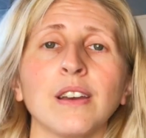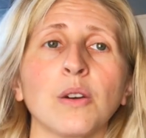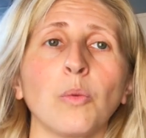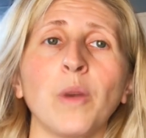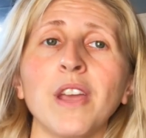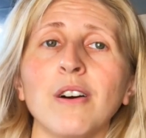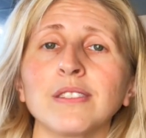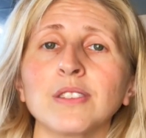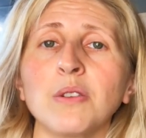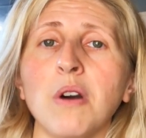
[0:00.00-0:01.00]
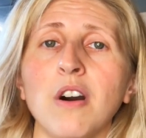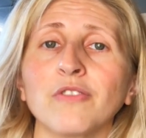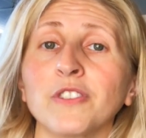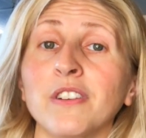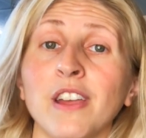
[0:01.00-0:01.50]
We also
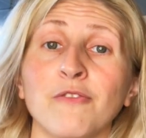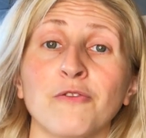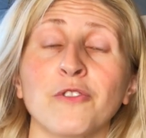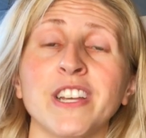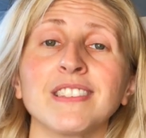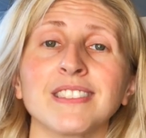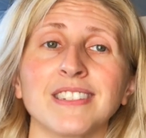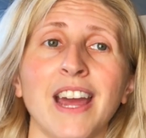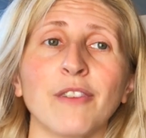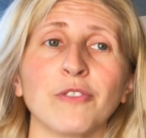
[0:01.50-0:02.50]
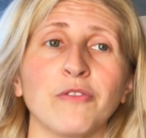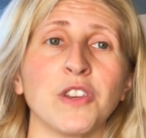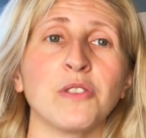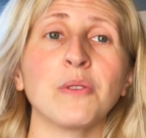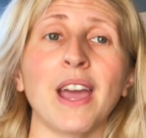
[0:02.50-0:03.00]
offer a free staff
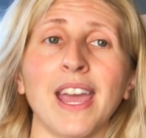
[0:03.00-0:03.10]
review